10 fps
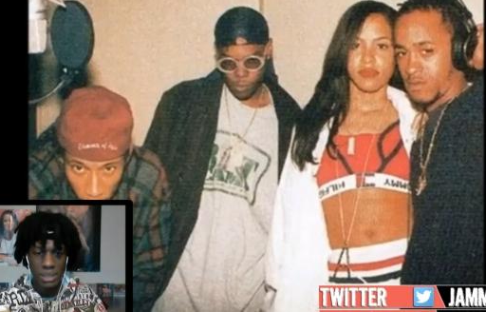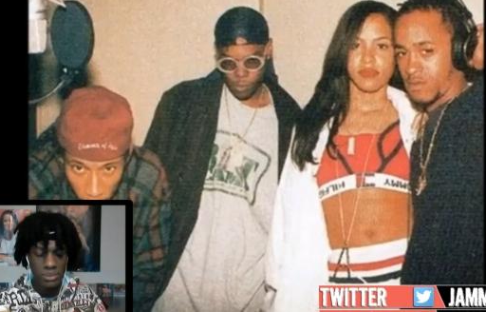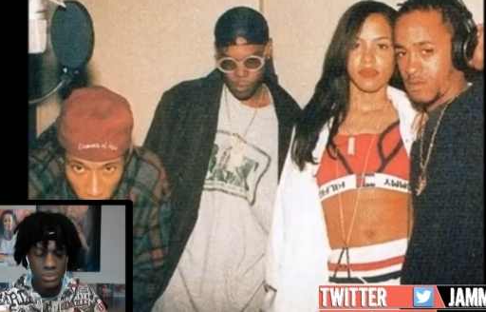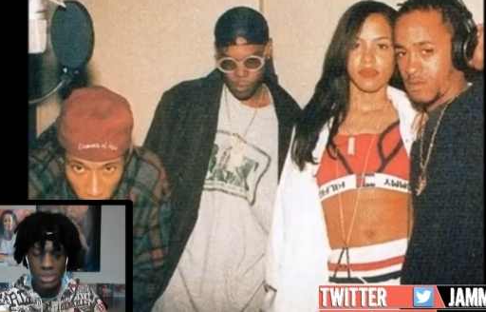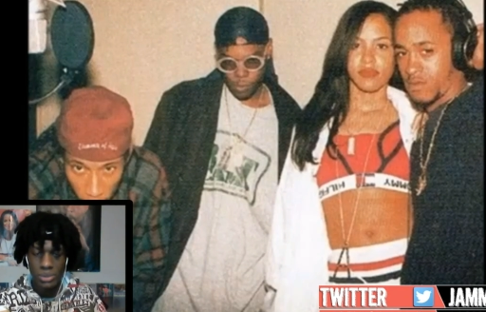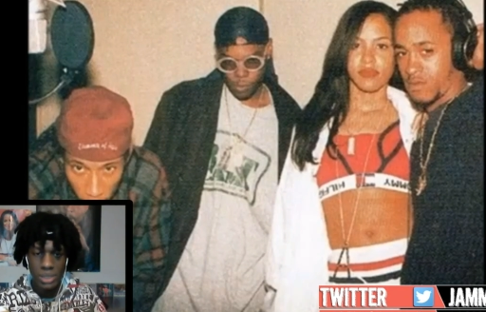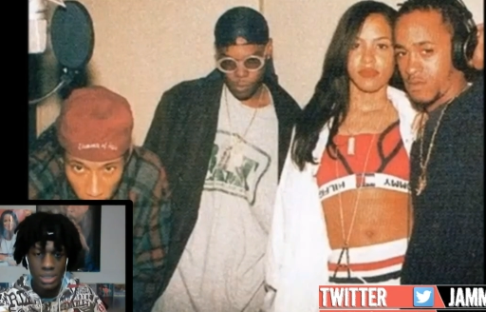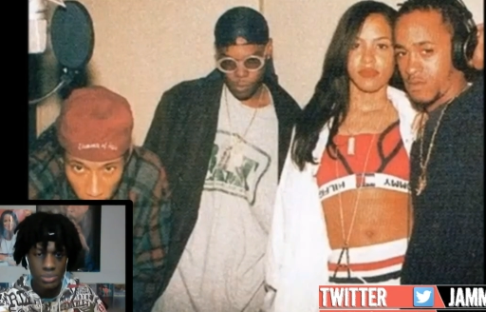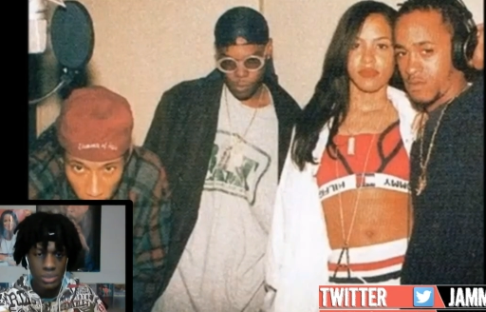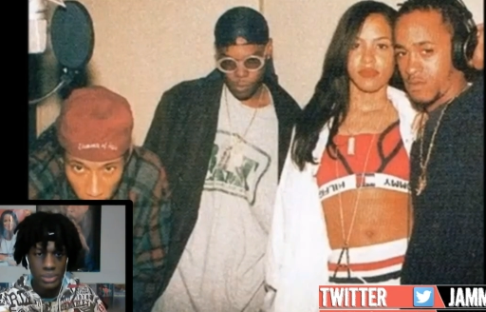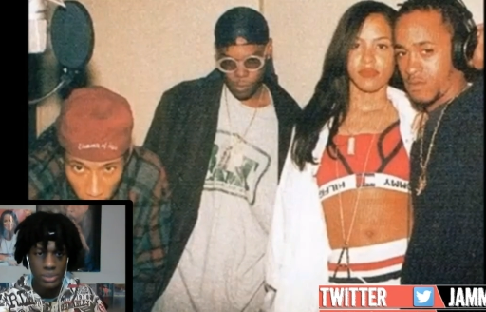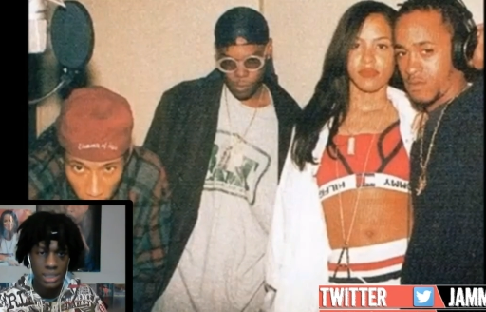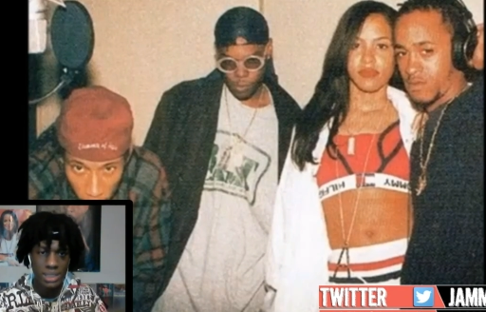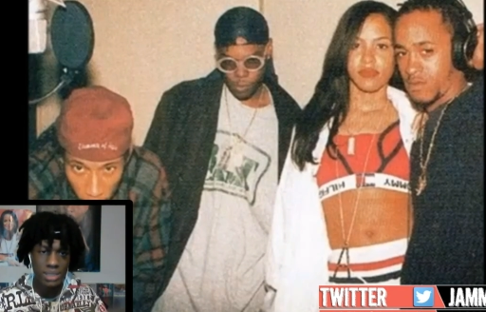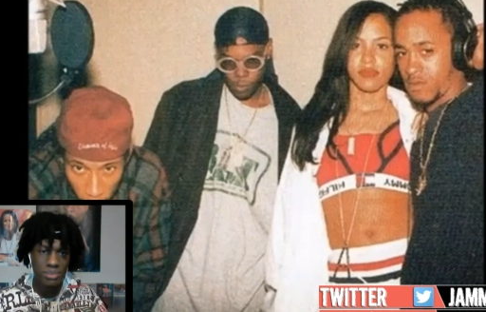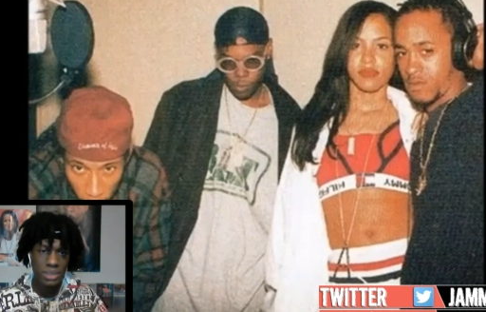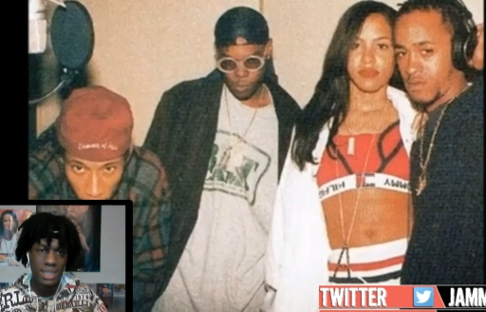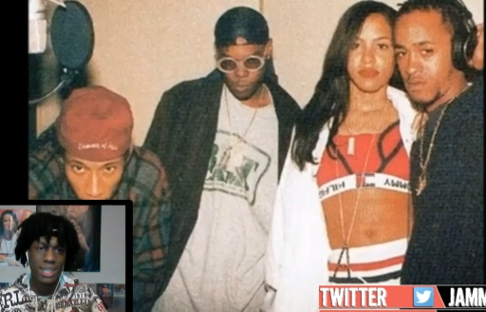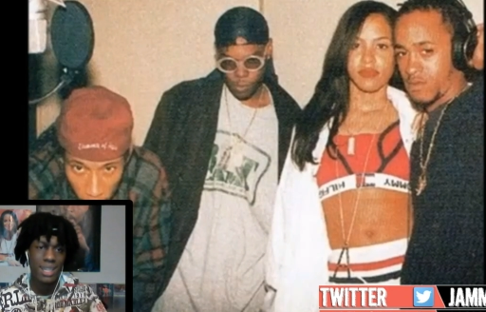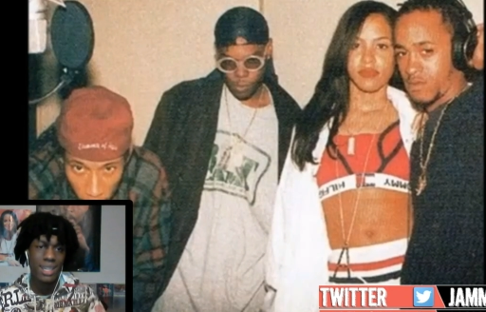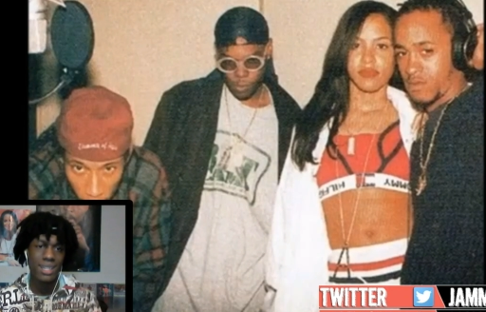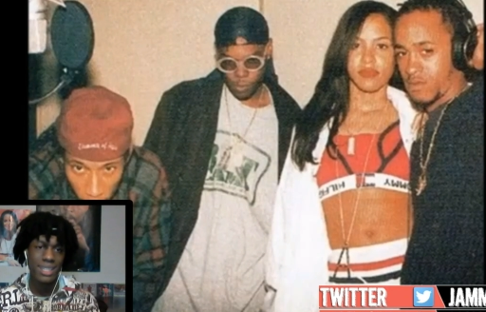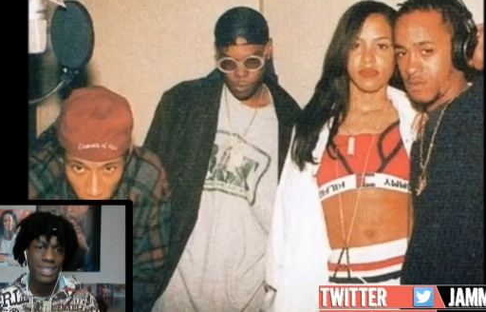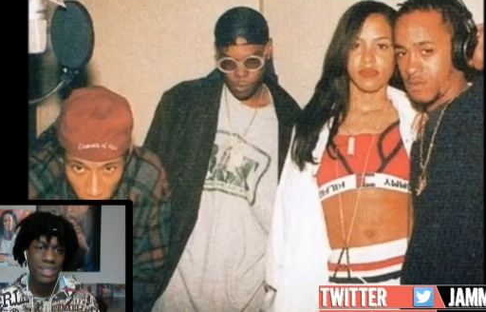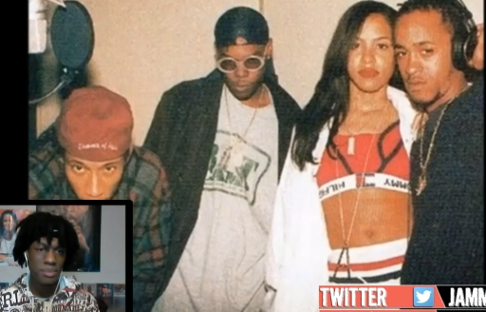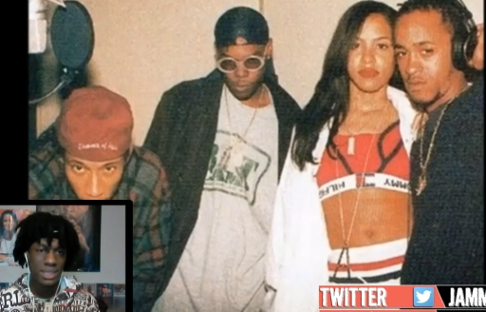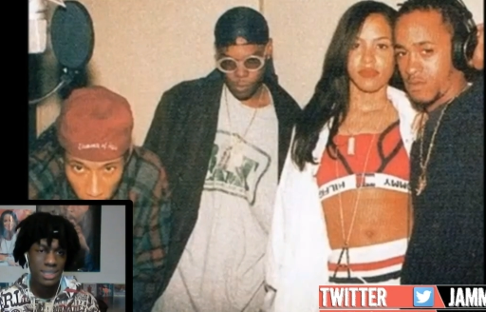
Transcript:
Speaker 1: well, who else would request this but him.